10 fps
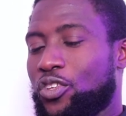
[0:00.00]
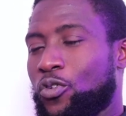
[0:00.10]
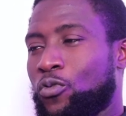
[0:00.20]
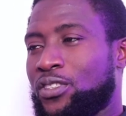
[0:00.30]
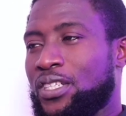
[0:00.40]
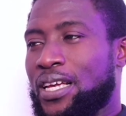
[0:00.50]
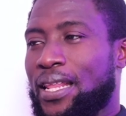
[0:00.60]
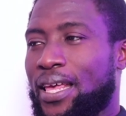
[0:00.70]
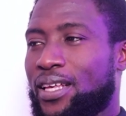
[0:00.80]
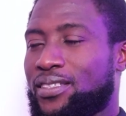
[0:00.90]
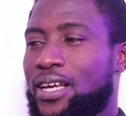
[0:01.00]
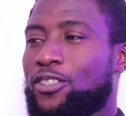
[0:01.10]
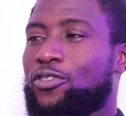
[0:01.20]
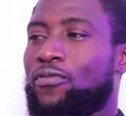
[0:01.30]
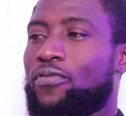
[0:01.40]
you could see clear
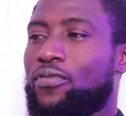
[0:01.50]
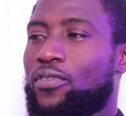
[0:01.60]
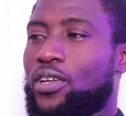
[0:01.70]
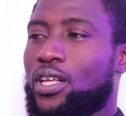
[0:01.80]
signs of